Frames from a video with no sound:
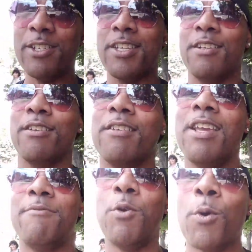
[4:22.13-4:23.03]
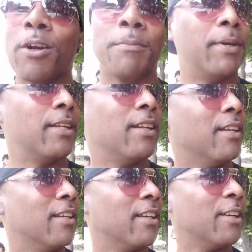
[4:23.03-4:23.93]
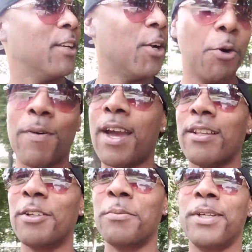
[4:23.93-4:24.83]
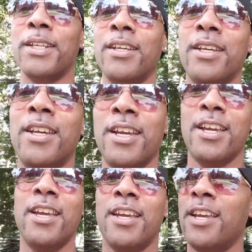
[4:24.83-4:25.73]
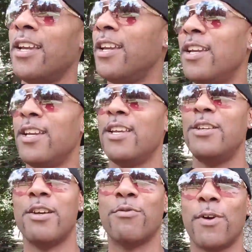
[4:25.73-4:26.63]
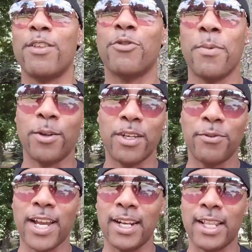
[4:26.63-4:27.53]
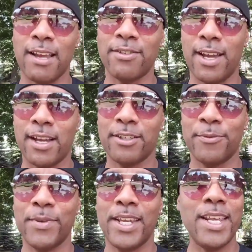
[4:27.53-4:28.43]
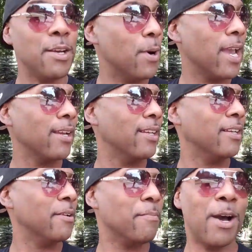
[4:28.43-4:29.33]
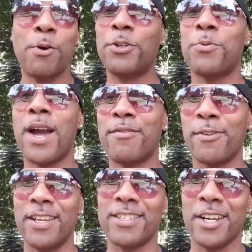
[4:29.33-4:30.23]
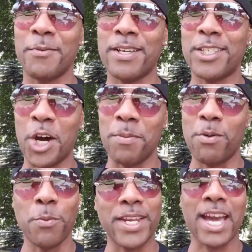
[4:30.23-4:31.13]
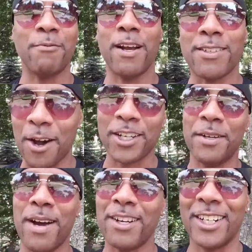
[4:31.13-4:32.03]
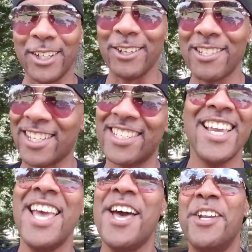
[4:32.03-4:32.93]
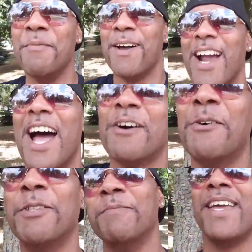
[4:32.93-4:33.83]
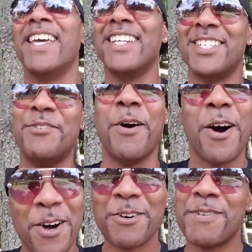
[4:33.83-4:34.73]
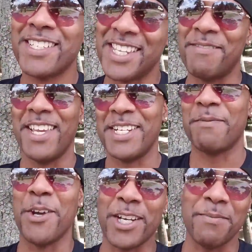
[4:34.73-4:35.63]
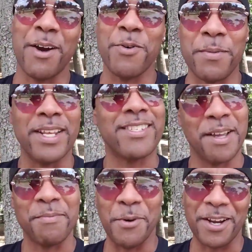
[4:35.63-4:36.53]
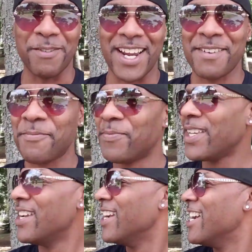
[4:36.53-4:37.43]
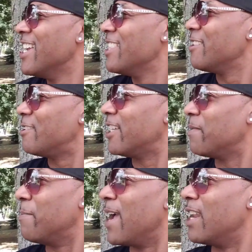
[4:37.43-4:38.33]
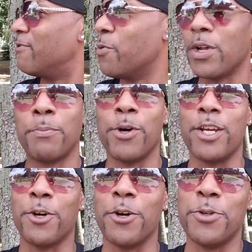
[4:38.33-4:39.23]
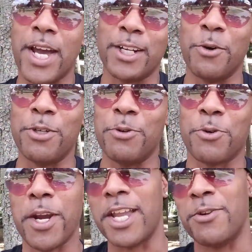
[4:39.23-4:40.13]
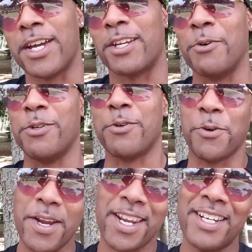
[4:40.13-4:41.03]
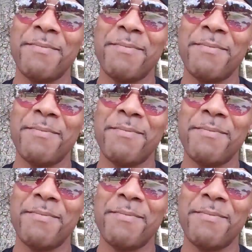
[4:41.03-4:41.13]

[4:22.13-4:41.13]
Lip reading: You just if you work a bit, go around a little bit, you get friends from all different kind of lifestyles. And anyway, my older white friends had always told me when we got around talking about girls, because no matter how old the man is, you always seem to end up talking about women at some point, right? They're telling me, man, if you want a pretty girl, you got to go to Ukraine. You got to go to Ukraine.